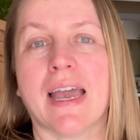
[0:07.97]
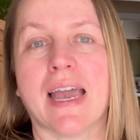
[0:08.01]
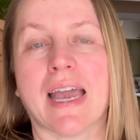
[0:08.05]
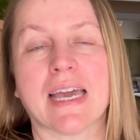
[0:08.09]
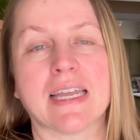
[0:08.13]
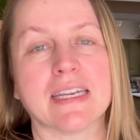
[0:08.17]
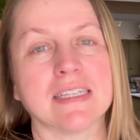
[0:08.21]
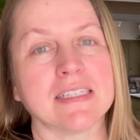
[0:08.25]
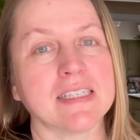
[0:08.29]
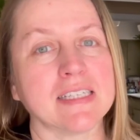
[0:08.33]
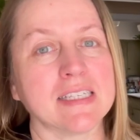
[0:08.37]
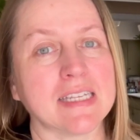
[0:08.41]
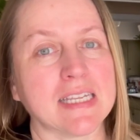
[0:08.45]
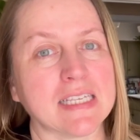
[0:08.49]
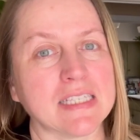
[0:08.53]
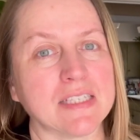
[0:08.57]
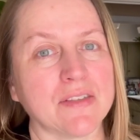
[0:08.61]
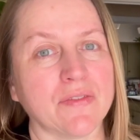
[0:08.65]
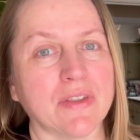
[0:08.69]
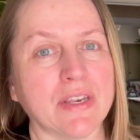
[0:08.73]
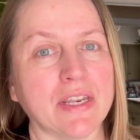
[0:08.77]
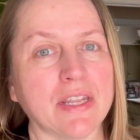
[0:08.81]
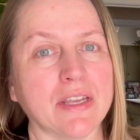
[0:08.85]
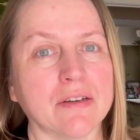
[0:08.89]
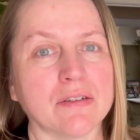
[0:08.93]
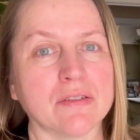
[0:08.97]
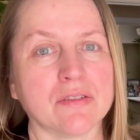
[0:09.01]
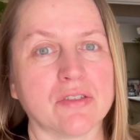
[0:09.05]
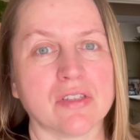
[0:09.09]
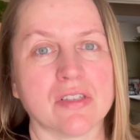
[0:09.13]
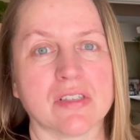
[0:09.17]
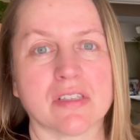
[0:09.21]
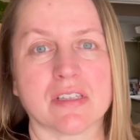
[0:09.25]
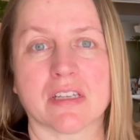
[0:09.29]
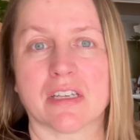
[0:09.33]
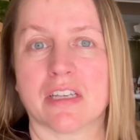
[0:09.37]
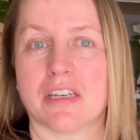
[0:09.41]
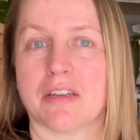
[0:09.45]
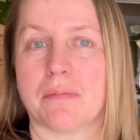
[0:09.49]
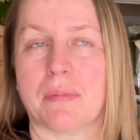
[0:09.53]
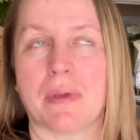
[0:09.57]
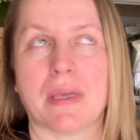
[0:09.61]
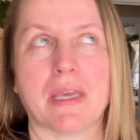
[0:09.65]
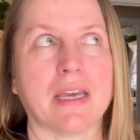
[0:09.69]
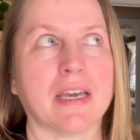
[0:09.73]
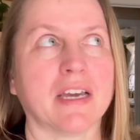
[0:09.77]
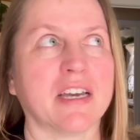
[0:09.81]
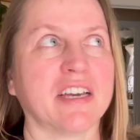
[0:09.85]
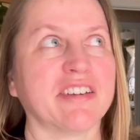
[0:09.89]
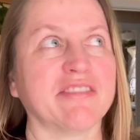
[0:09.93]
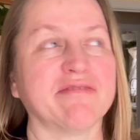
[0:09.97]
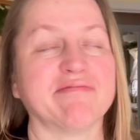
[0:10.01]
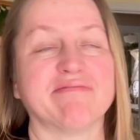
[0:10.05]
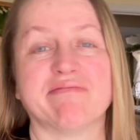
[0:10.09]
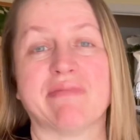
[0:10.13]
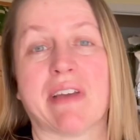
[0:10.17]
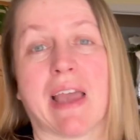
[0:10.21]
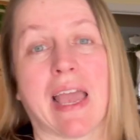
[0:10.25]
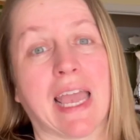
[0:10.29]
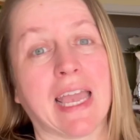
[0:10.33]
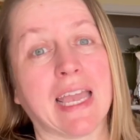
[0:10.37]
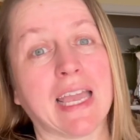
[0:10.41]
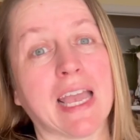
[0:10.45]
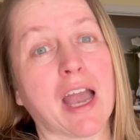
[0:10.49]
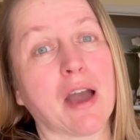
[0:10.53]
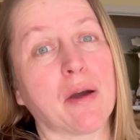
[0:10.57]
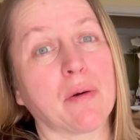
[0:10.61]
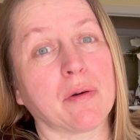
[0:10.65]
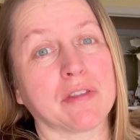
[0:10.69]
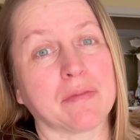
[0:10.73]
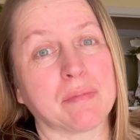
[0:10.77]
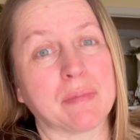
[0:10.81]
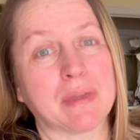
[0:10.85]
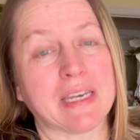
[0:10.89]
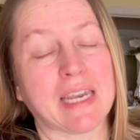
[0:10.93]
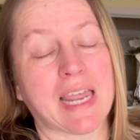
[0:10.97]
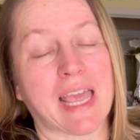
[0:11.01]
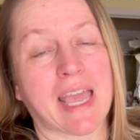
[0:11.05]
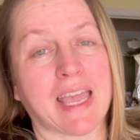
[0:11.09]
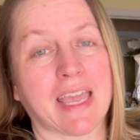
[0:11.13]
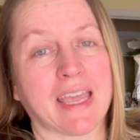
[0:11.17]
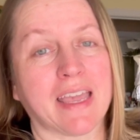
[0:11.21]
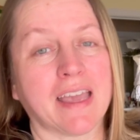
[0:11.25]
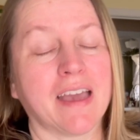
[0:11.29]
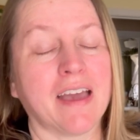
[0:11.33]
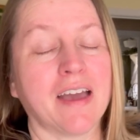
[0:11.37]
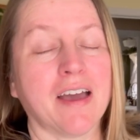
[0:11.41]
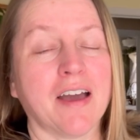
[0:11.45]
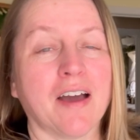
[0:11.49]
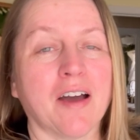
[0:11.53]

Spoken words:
and in today's video, it's just going to be a hangout with me day.